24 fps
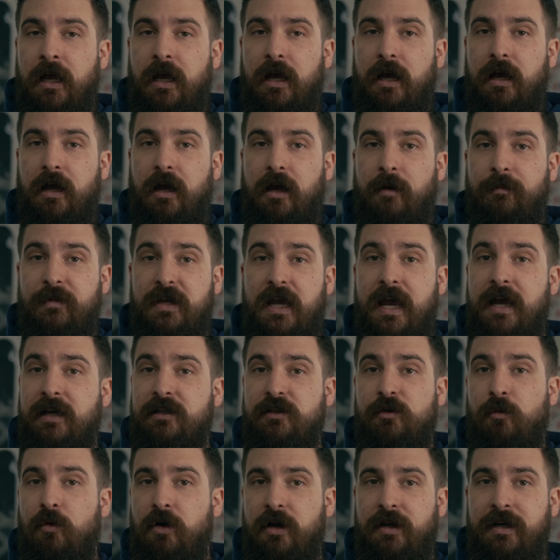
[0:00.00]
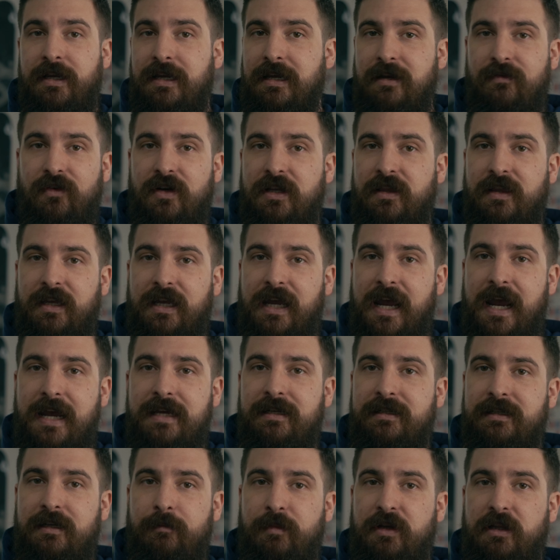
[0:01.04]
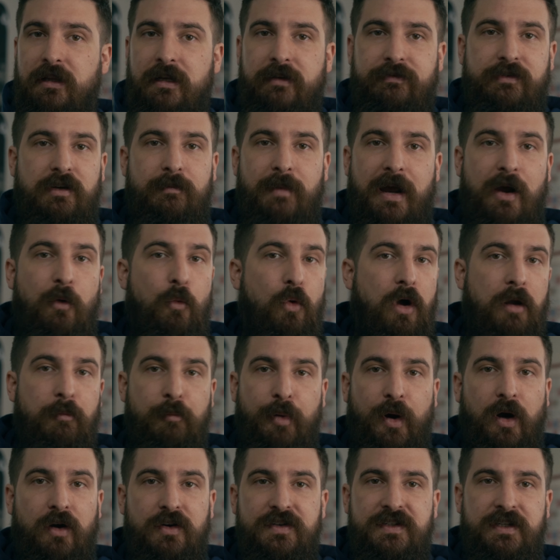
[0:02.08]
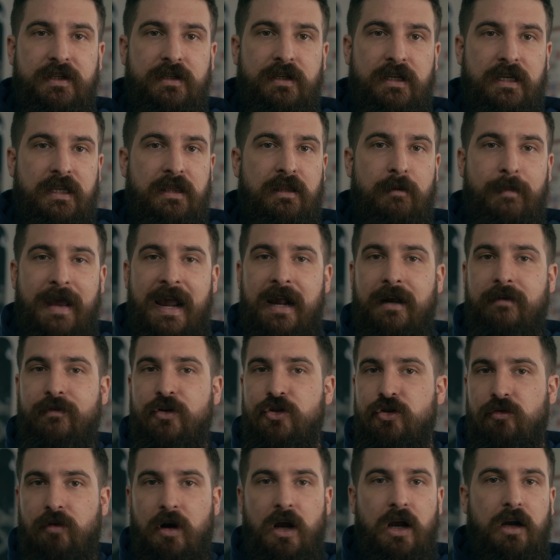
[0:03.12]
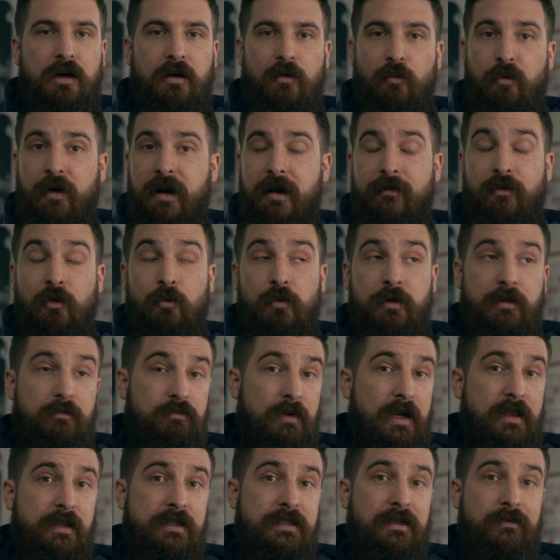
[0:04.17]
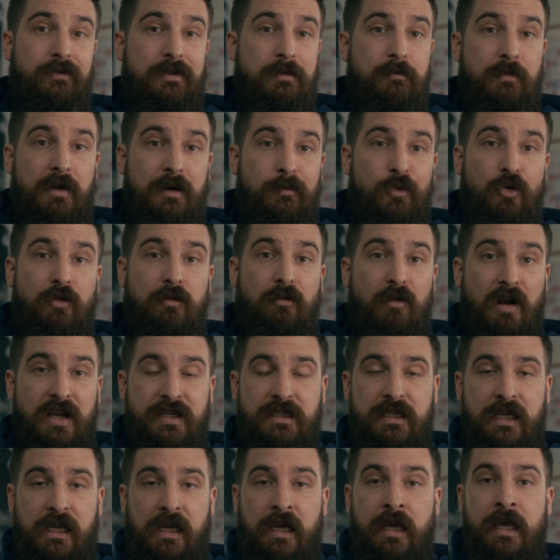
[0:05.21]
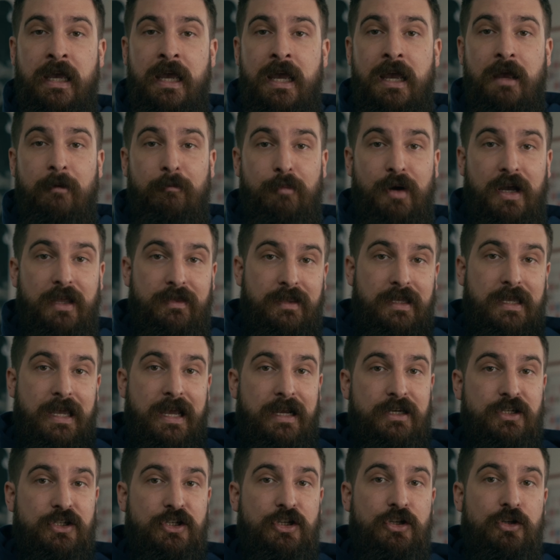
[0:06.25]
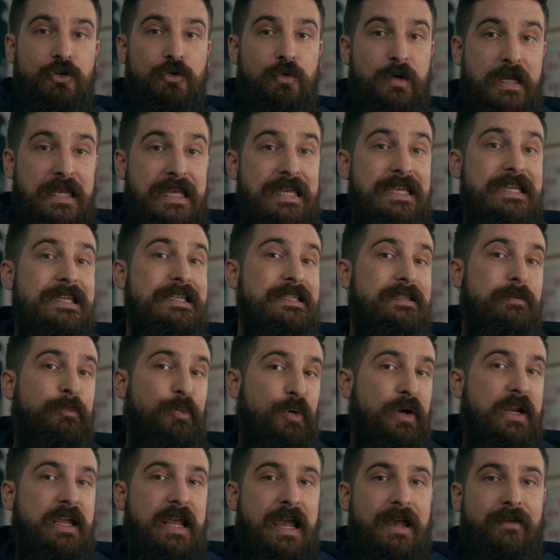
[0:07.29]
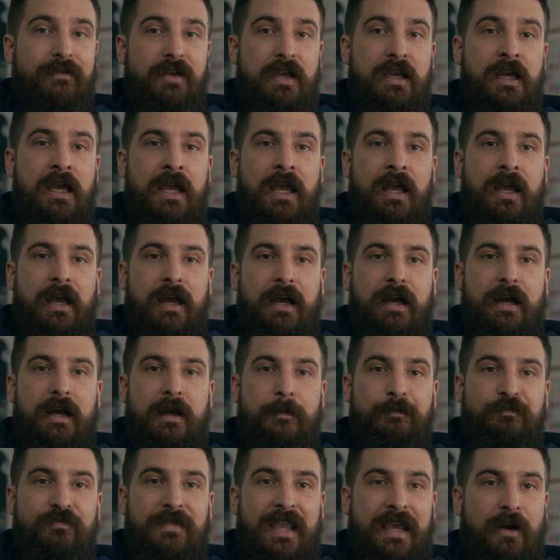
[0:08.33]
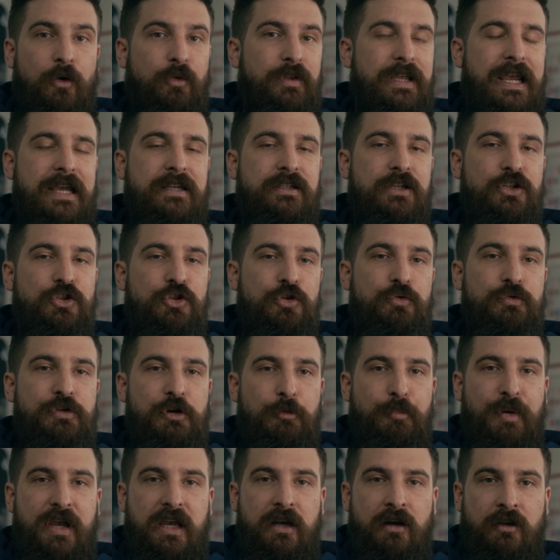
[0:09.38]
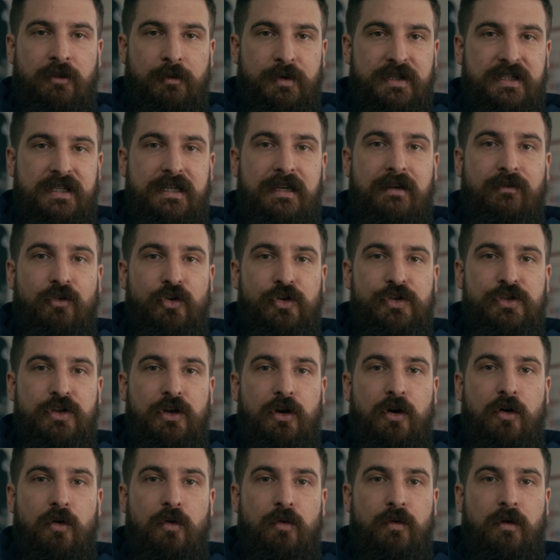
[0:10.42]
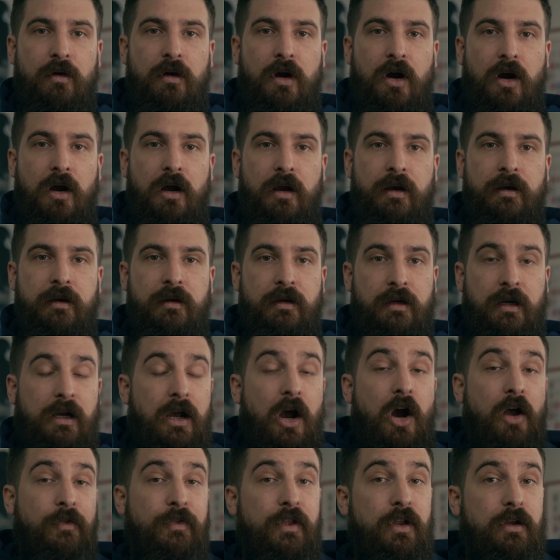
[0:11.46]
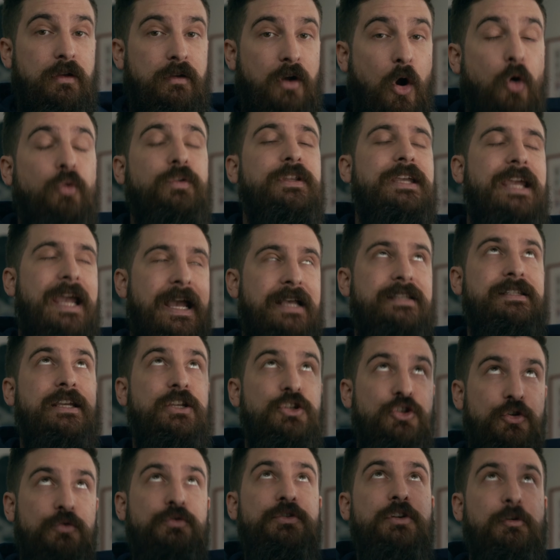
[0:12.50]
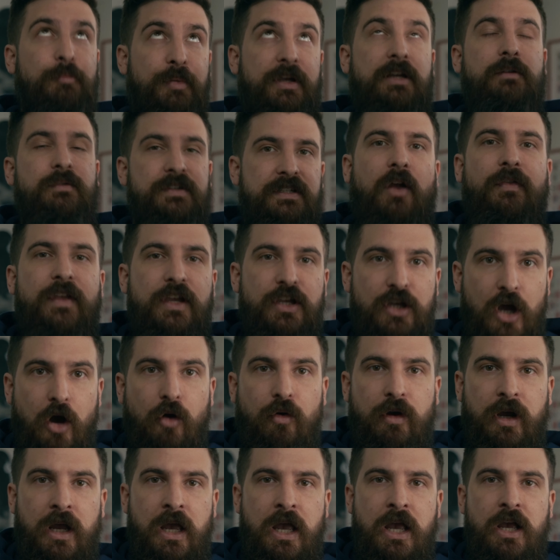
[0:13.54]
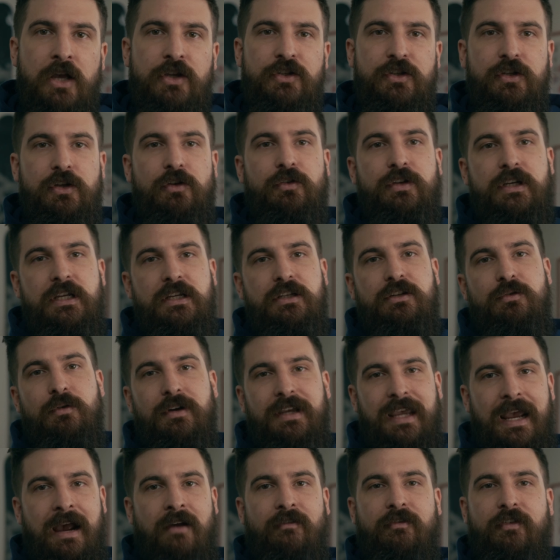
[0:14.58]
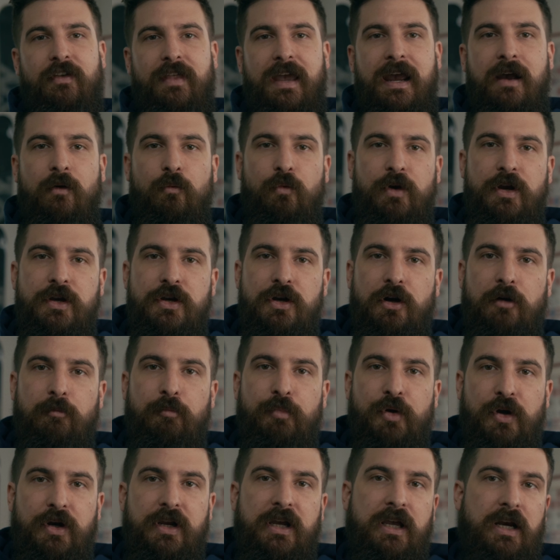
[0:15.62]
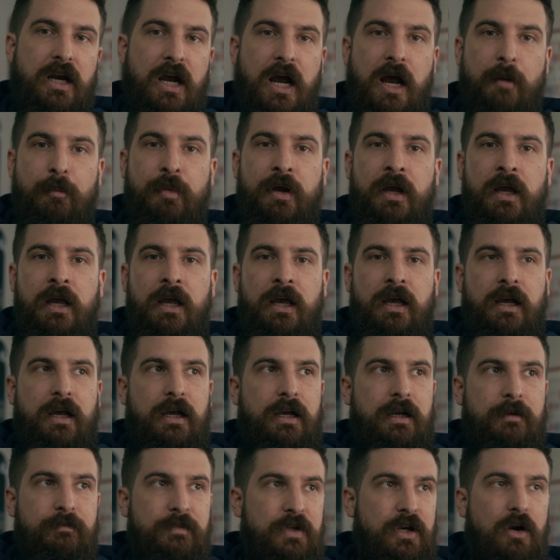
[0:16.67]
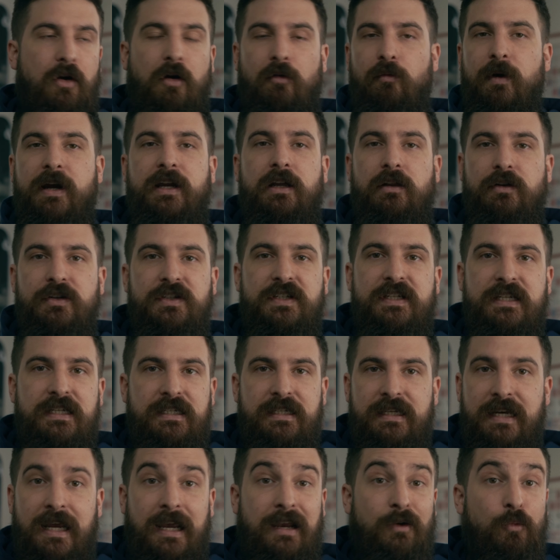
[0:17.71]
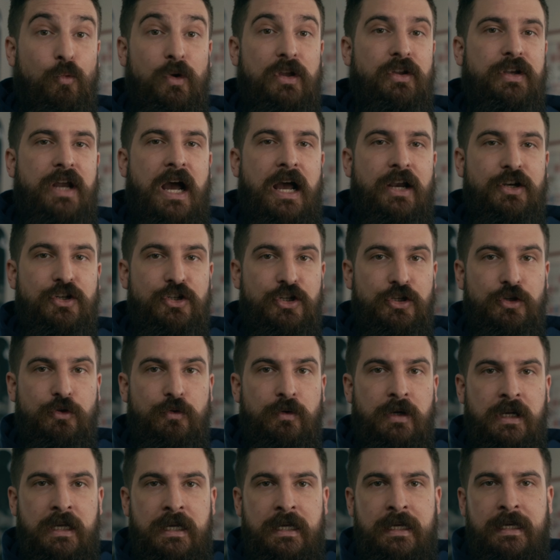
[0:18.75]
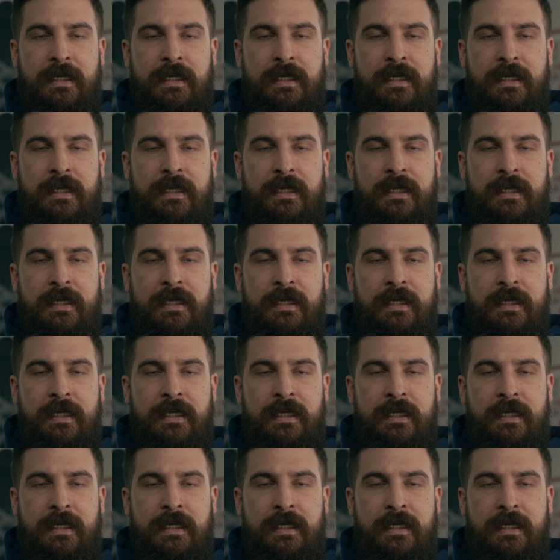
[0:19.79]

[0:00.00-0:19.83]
The X1, even in the case, can be lifted by one person in the back of a truck or whatever with relatively minimal grunting, but the X2 is pretty heavy and only has a junior pin on the receiver, so only has a junior pin on the yoke. So you'll need to account for that when you're putting it up. A regular C-stand will not do.